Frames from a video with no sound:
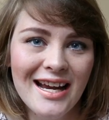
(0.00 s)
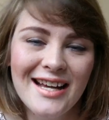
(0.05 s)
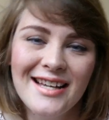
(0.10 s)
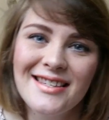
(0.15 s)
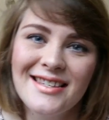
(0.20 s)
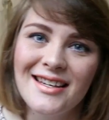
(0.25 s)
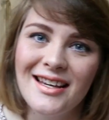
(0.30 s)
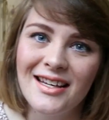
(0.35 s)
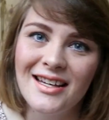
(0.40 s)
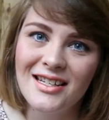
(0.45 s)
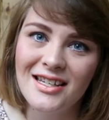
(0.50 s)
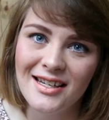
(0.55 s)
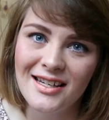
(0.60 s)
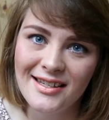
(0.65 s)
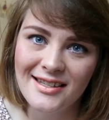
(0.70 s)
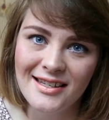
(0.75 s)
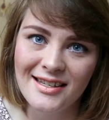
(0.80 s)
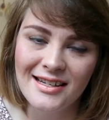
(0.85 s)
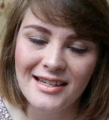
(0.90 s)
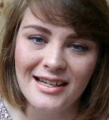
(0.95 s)
as a
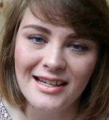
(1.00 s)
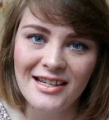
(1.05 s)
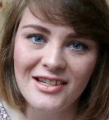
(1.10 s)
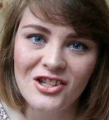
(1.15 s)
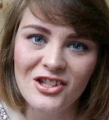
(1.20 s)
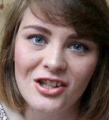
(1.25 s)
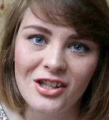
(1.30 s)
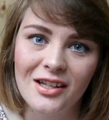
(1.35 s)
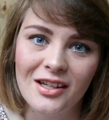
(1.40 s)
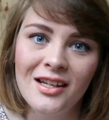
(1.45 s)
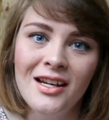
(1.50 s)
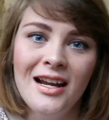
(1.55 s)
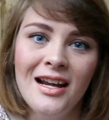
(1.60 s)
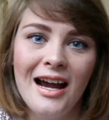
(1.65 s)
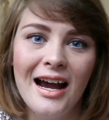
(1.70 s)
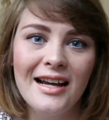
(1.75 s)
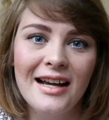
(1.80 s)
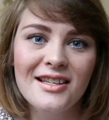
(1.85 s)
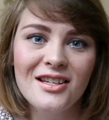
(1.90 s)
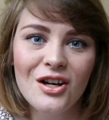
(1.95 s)
destination.
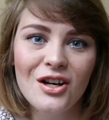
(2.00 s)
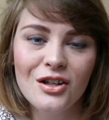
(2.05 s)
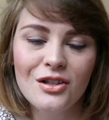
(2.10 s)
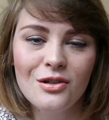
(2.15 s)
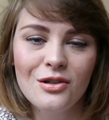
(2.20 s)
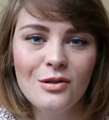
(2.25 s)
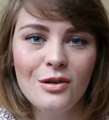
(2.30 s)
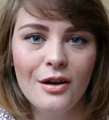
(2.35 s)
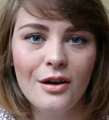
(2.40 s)
I talked to